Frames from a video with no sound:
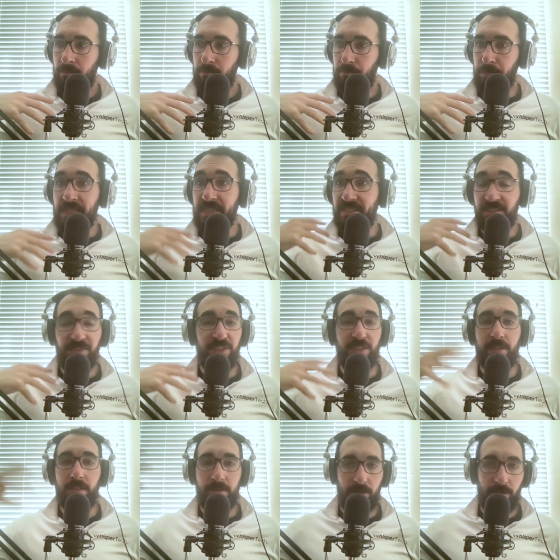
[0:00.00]
piece of
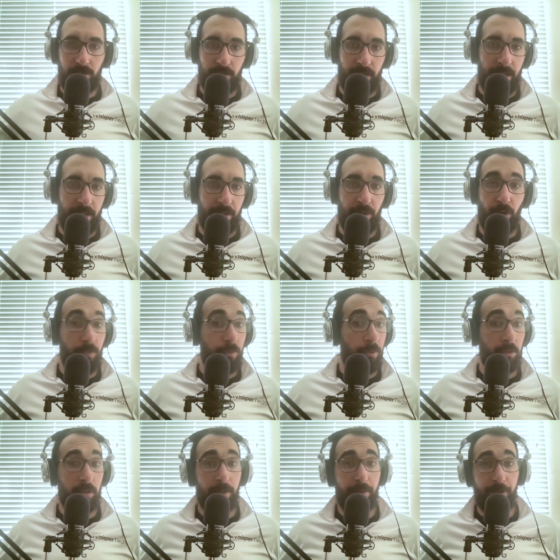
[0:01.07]
statistical data over a
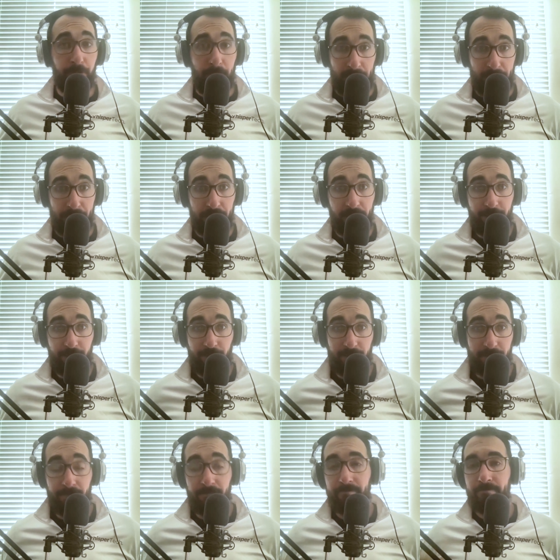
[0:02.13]
larger population.
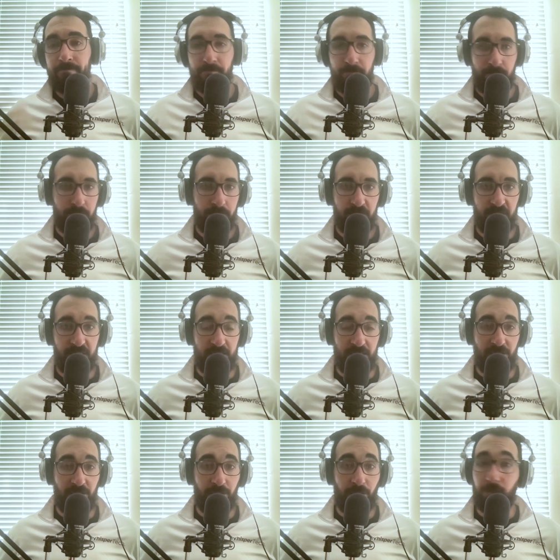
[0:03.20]

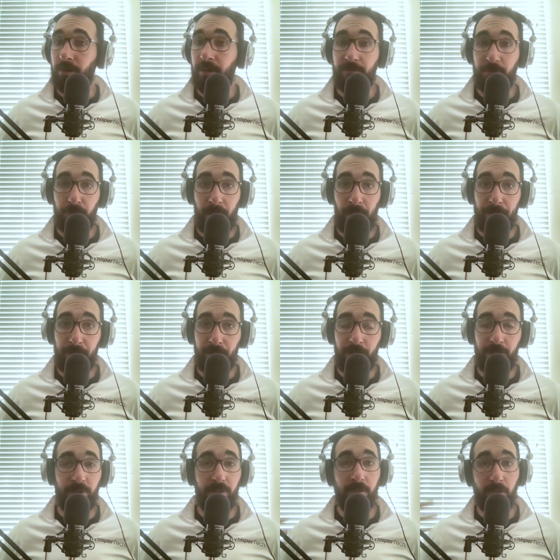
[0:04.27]
Statistics are great for
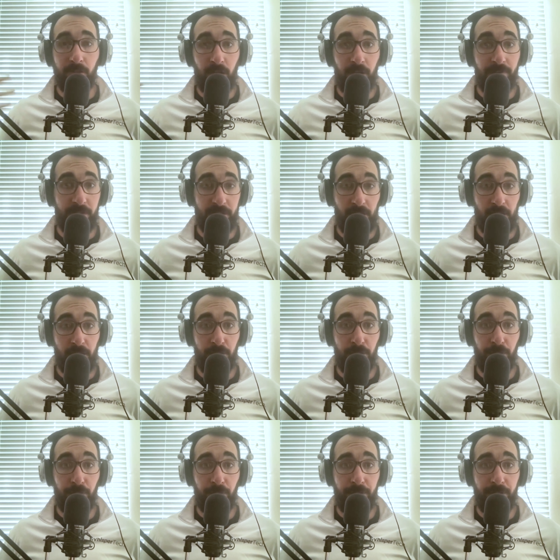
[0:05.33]
populations, they're often terrible
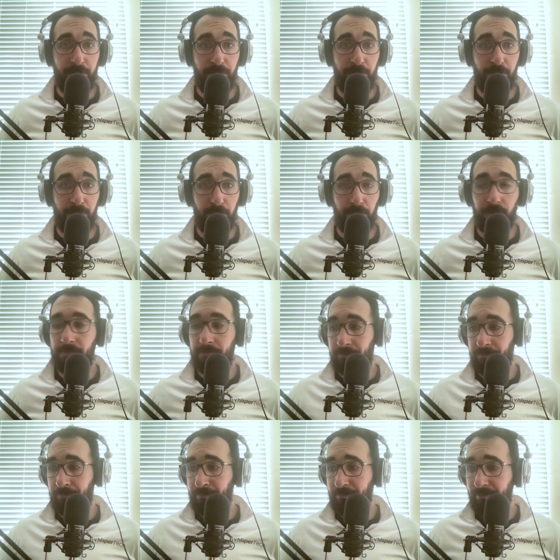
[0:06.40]
for individuals.
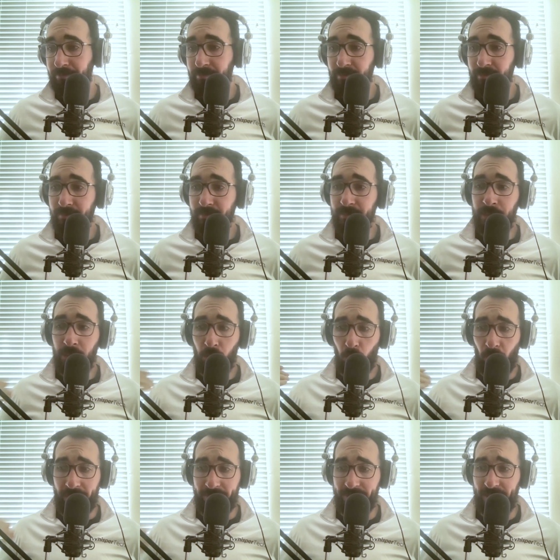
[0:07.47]

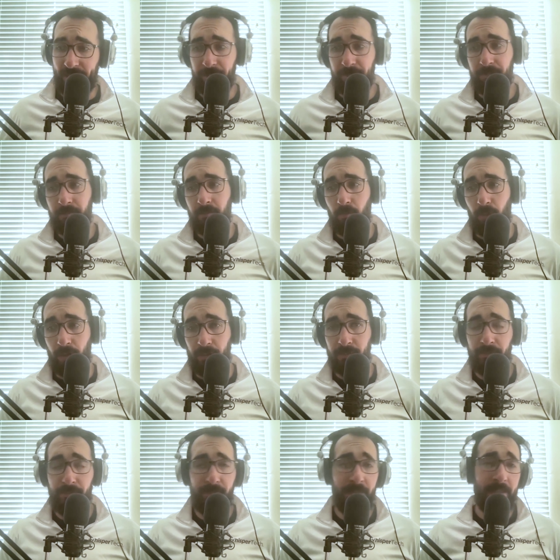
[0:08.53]
Why is that?
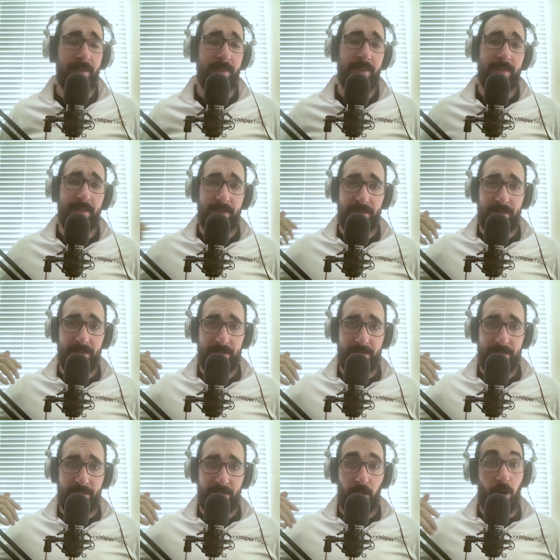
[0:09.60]
Well,
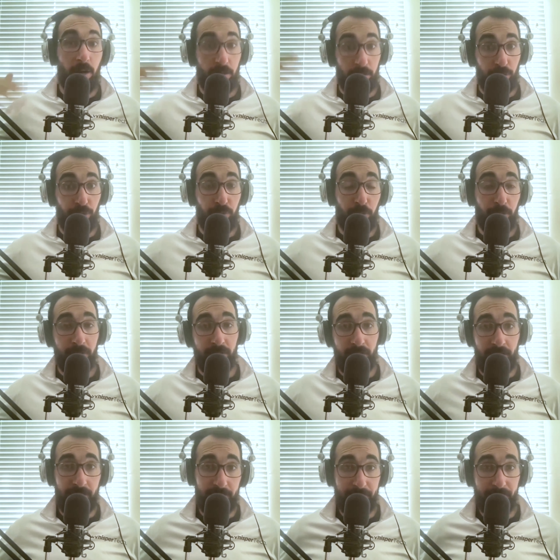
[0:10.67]
Arnold
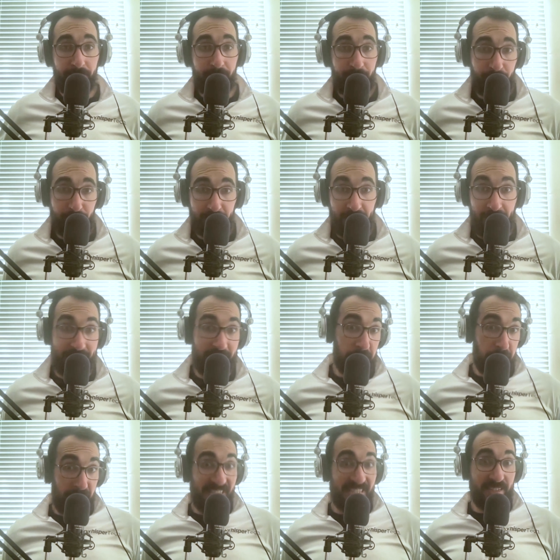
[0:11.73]
Schwarzenegger, at his
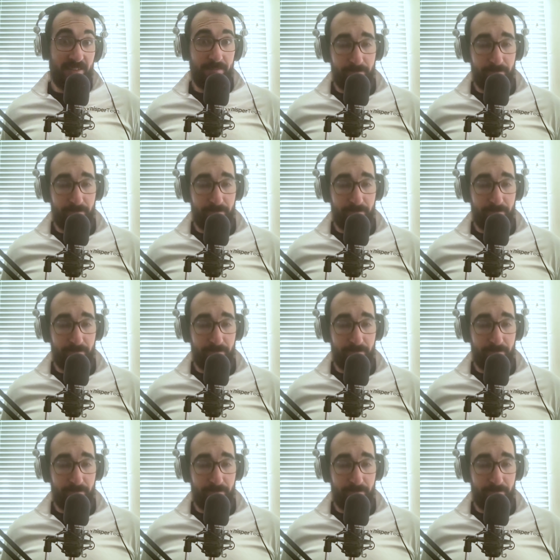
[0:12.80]
peak,